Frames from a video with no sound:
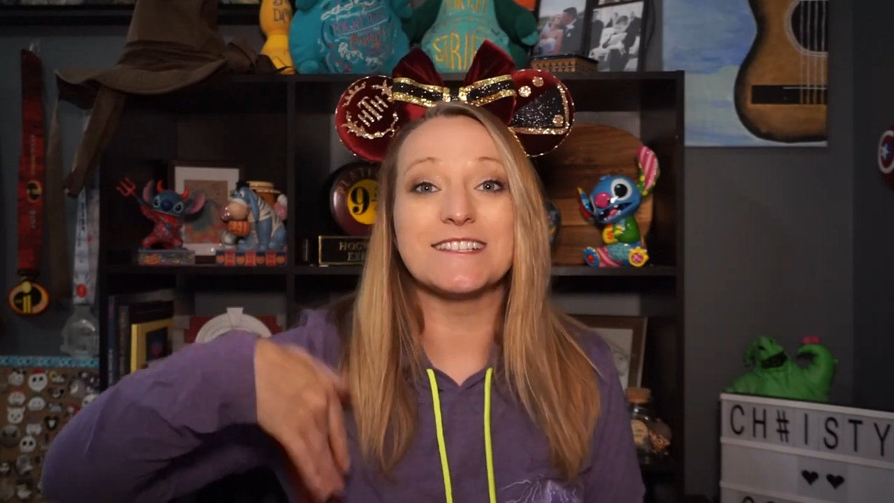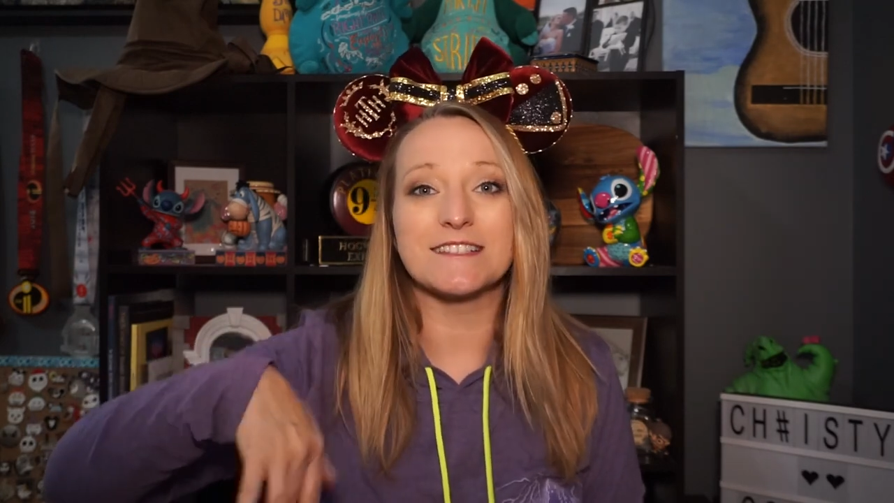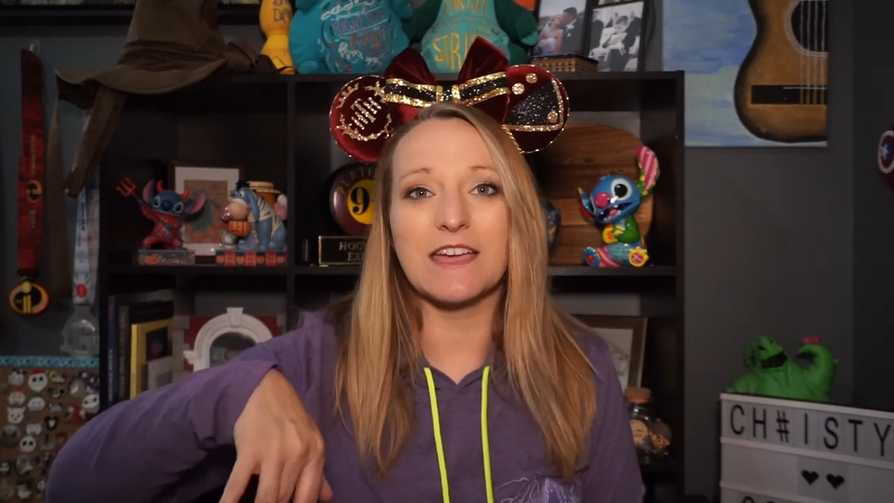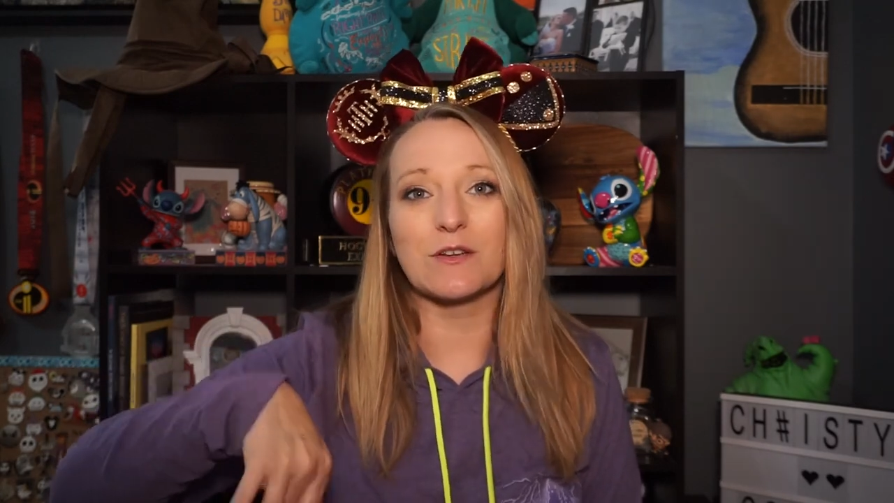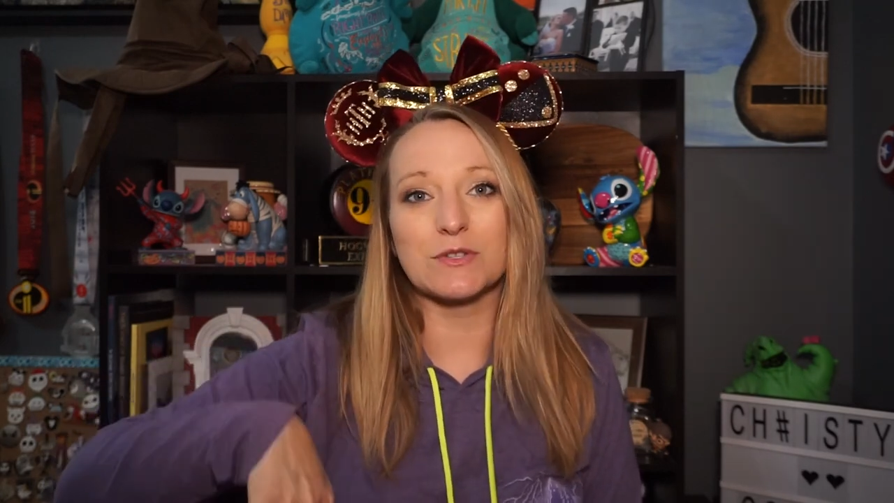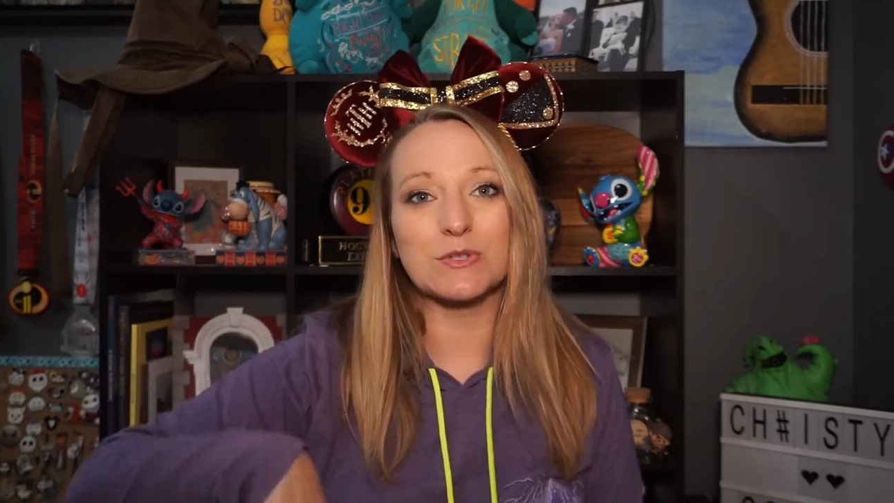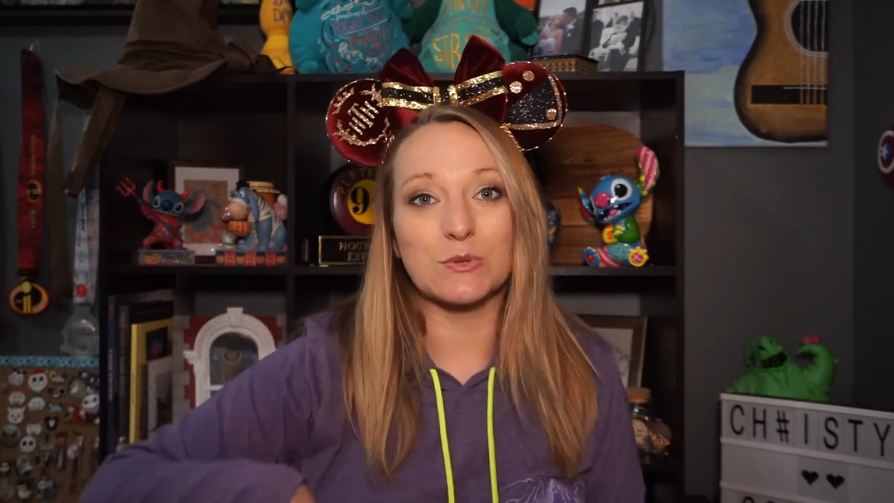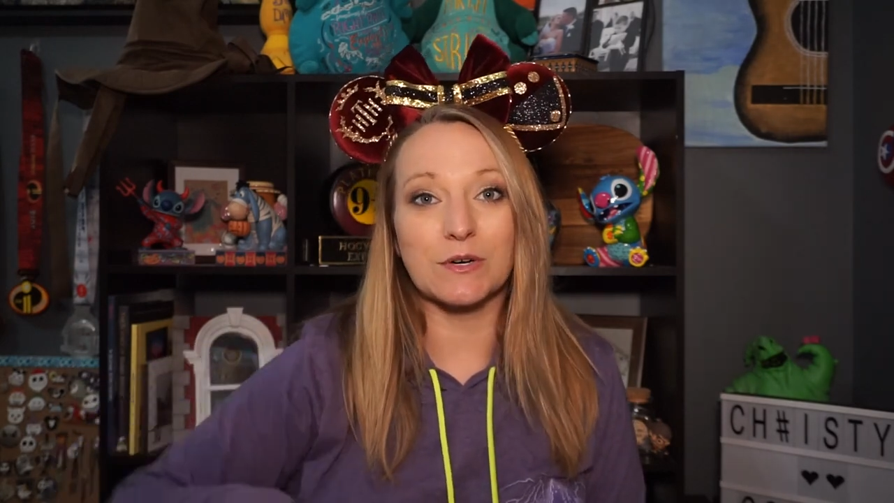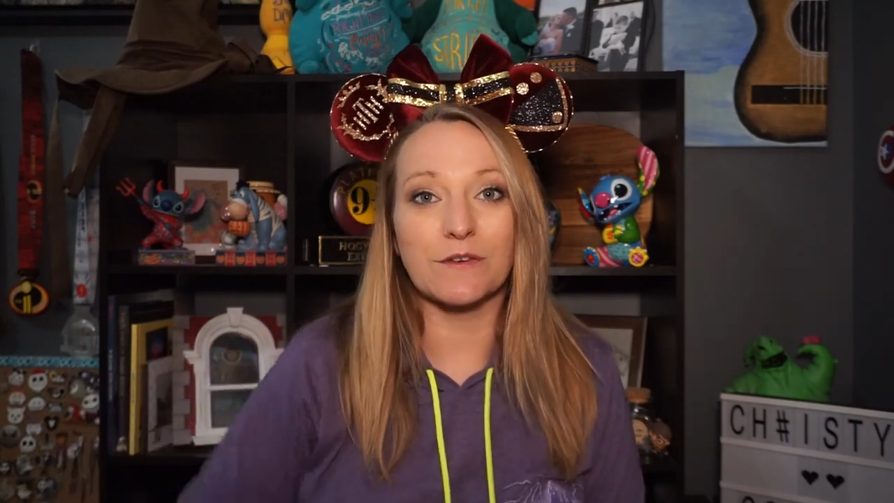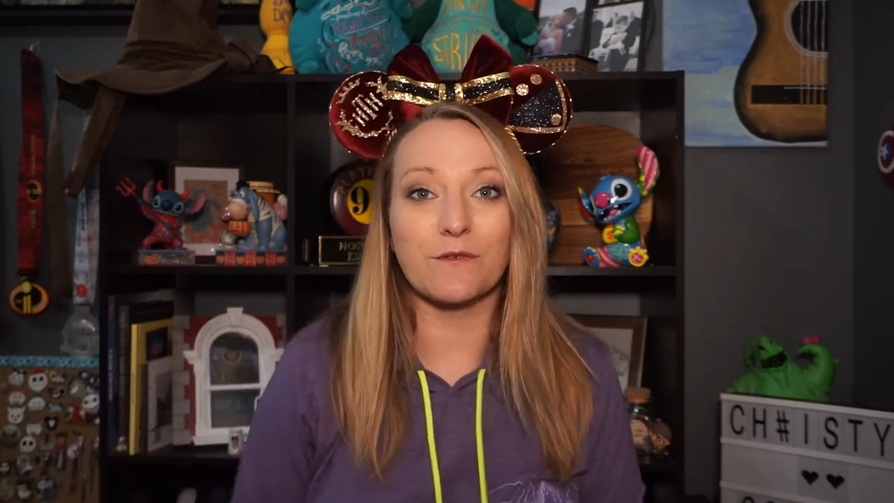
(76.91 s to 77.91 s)
discount
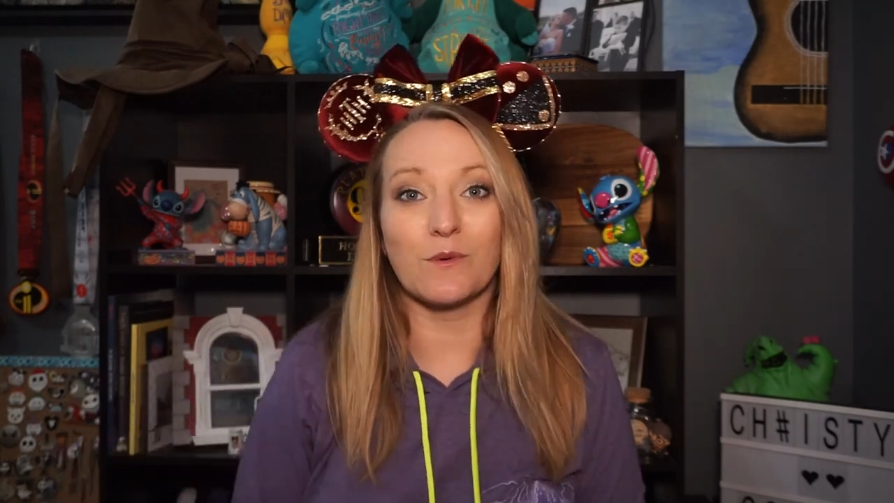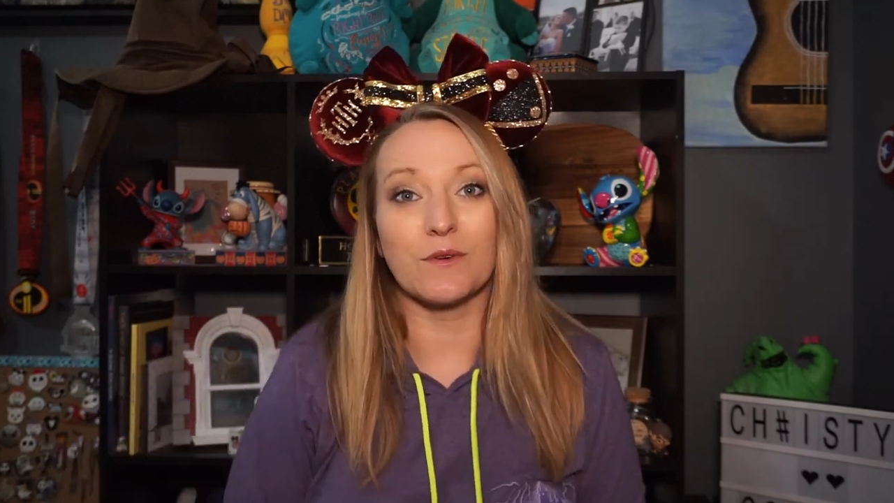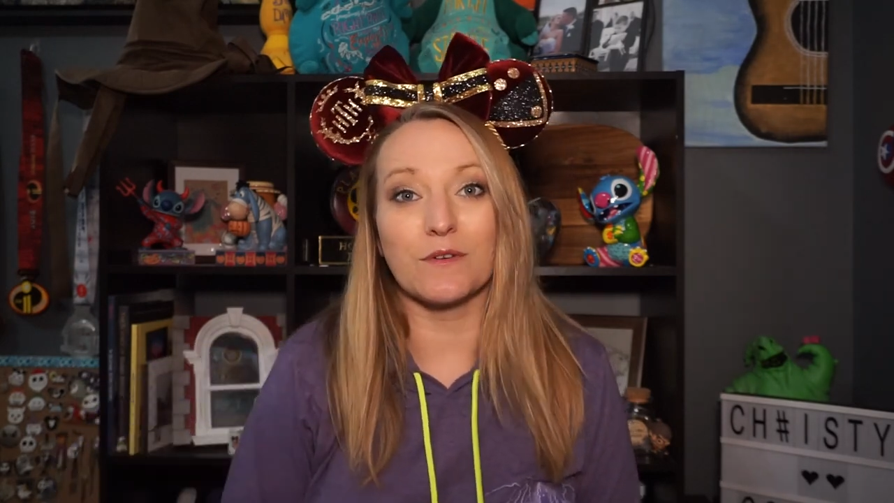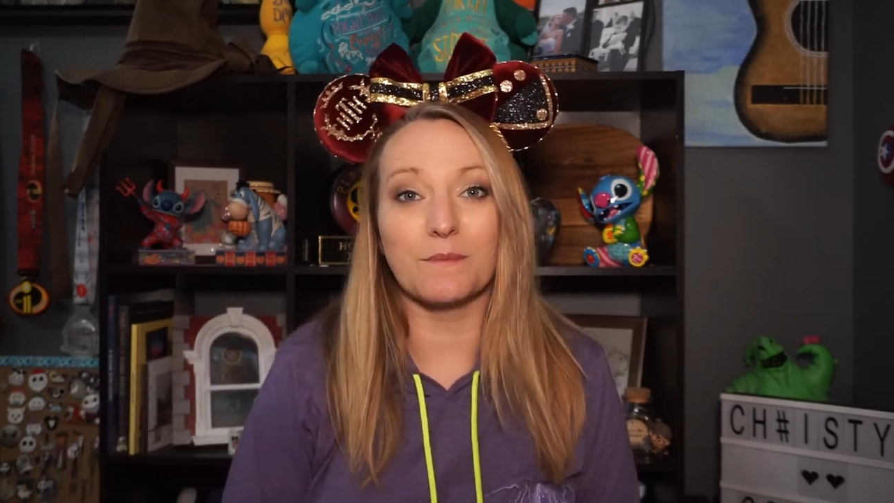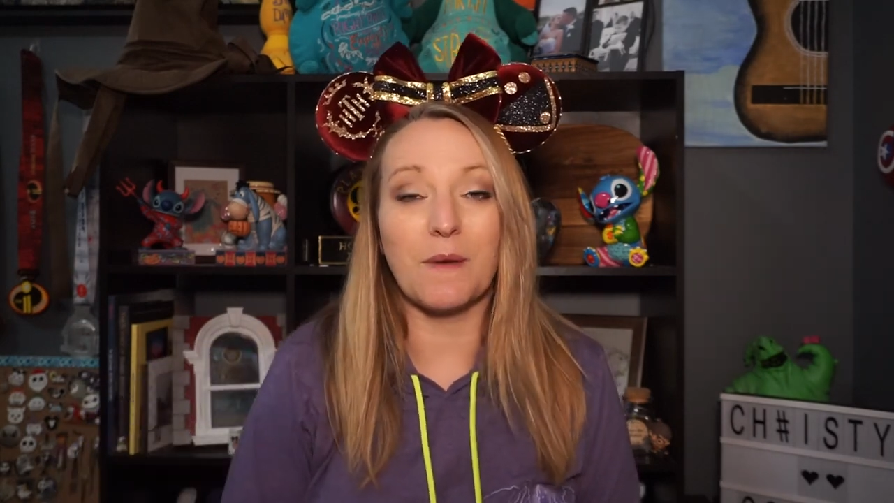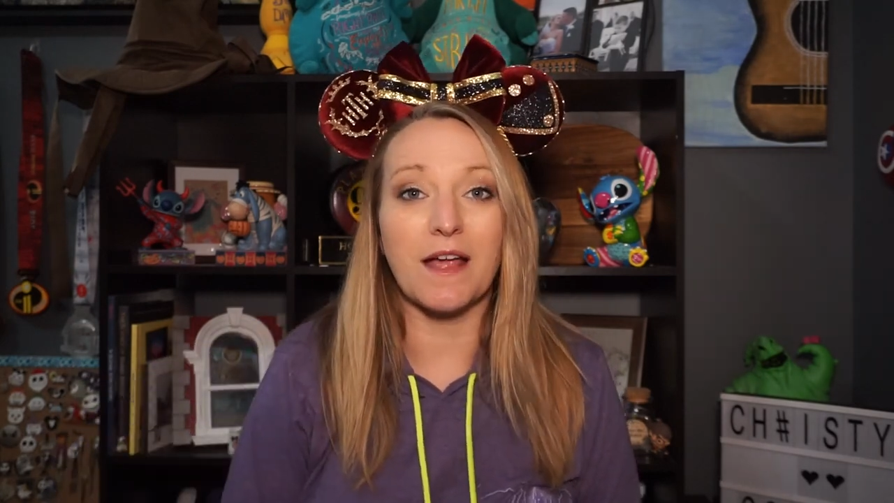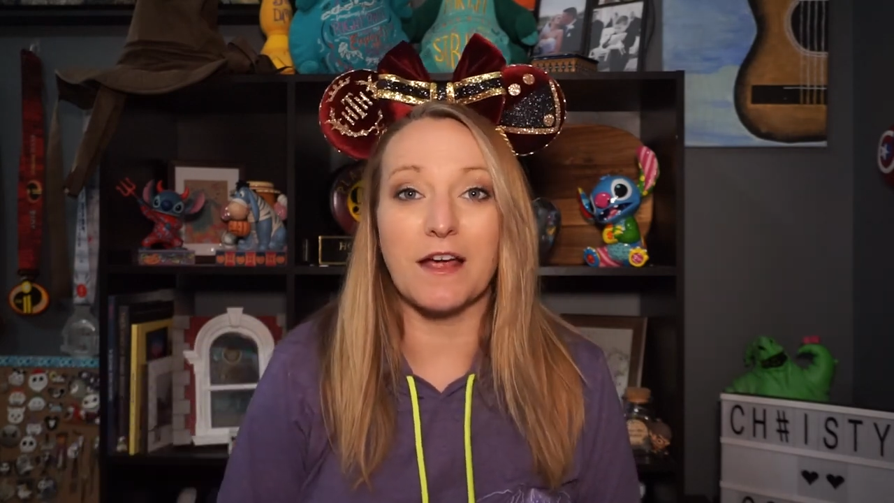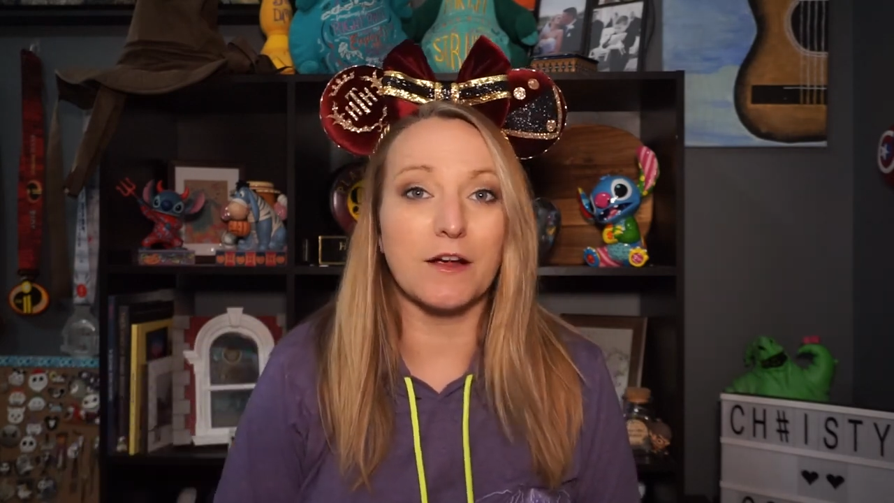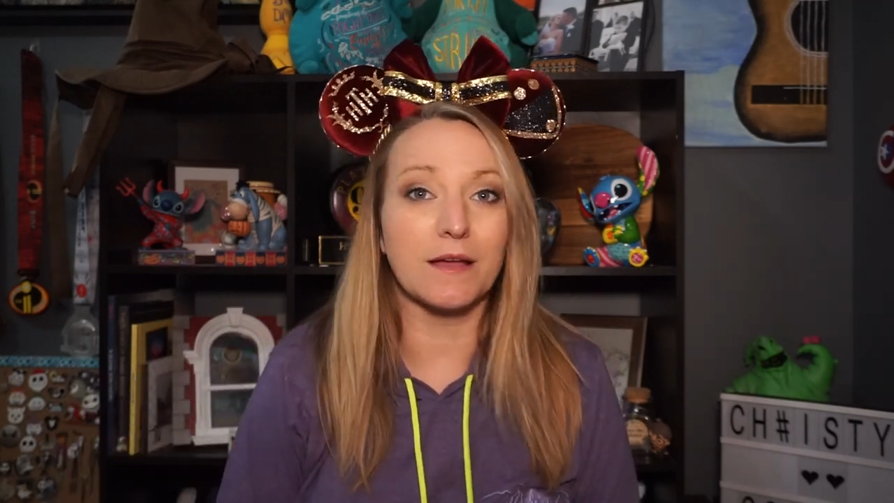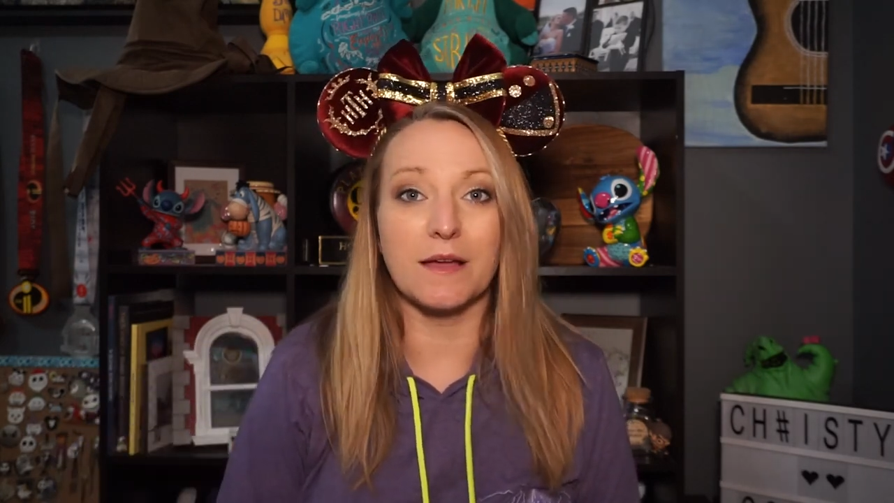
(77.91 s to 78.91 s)
store for my
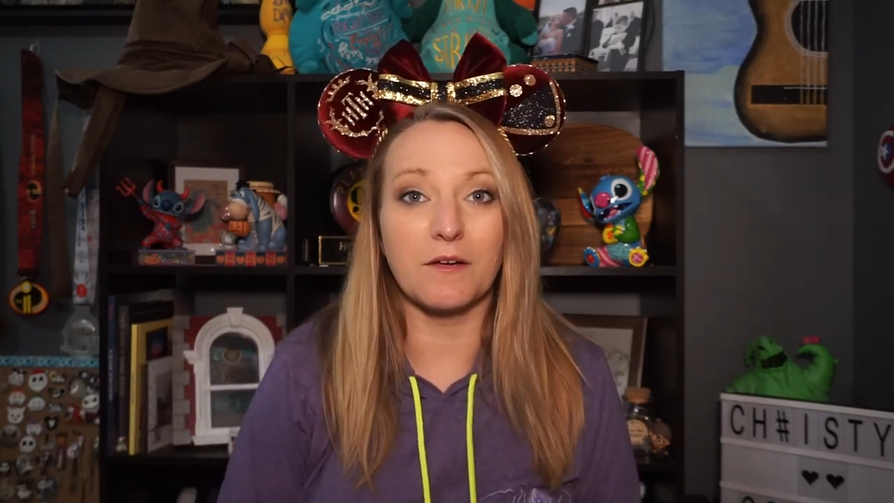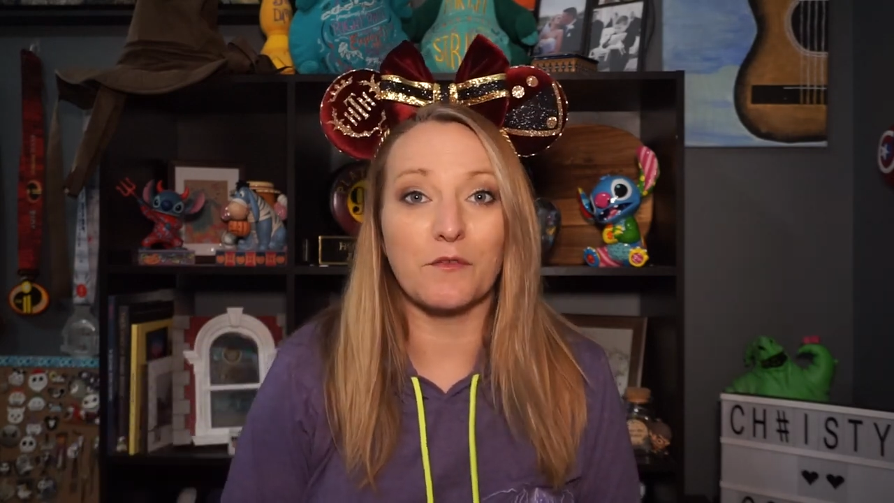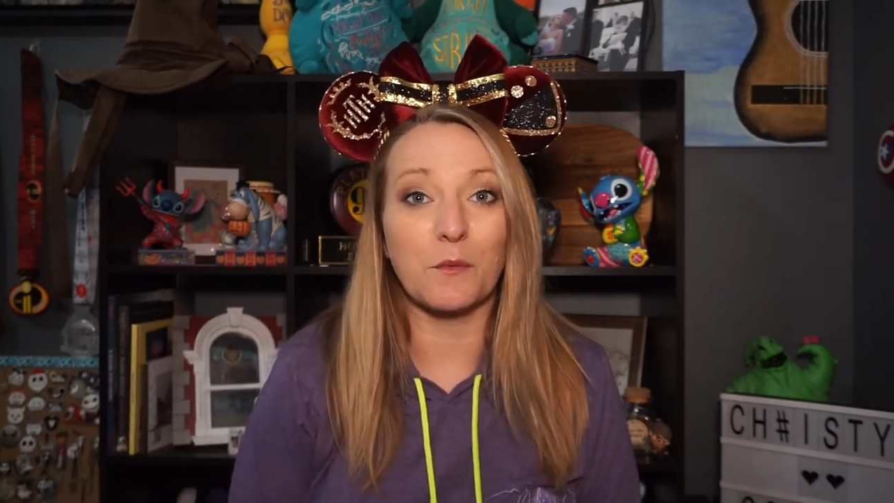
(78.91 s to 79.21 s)
area,